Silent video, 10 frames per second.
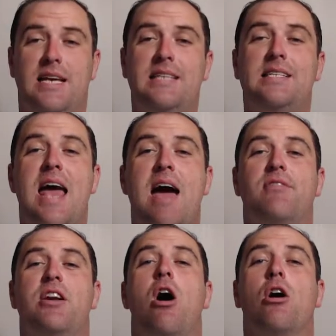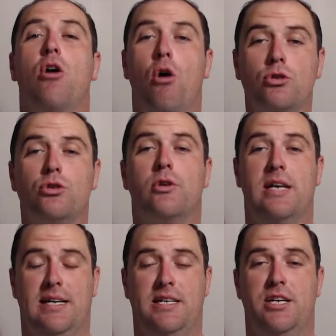The saints in heaven are also
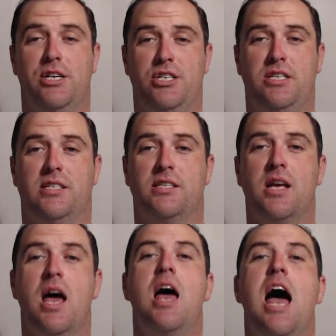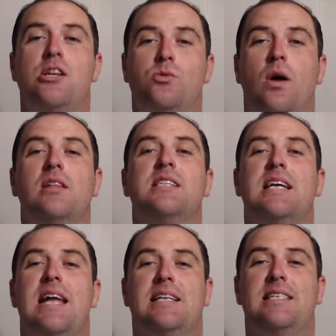connected to Jesus, as well as
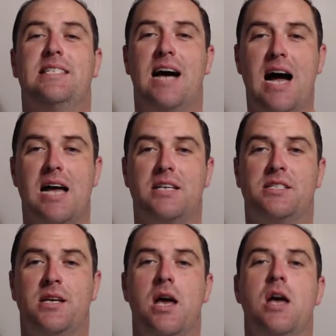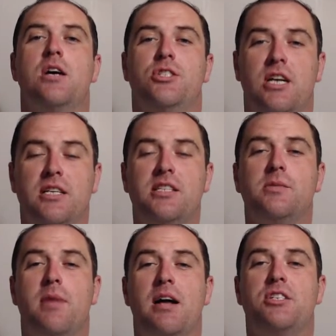connected to us, just
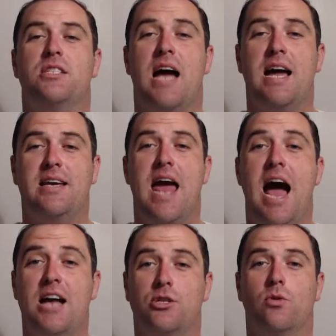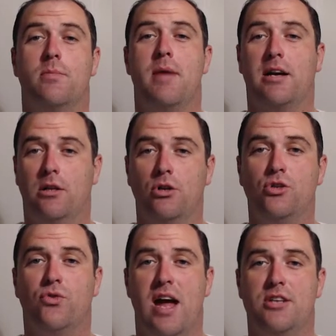as much as I can ask one of my
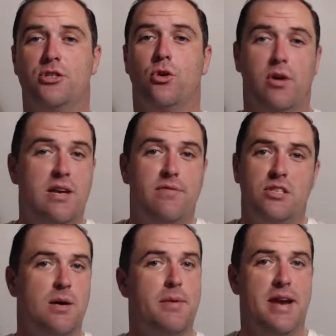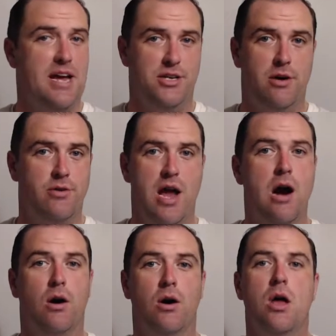close friends or even someone I don't
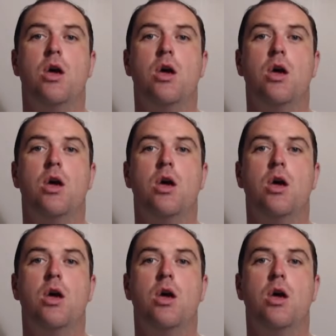know